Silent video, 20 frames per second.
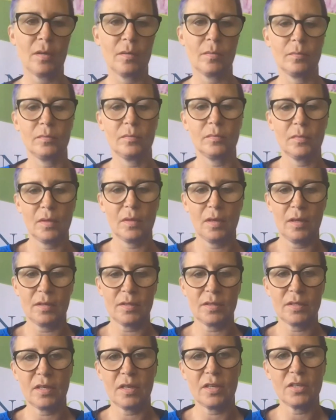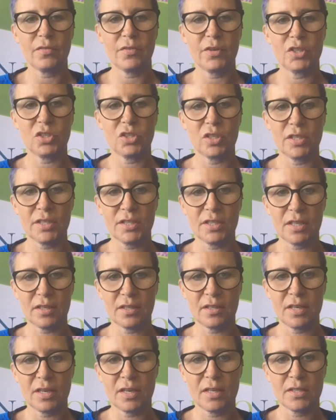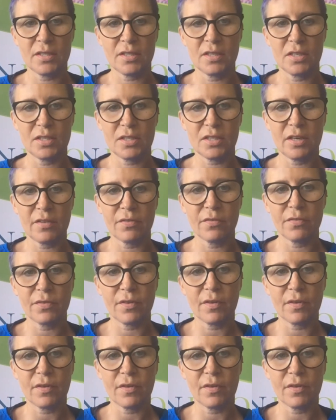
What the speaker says: Yeah. It's an individualistic thing, isn't it? It's different for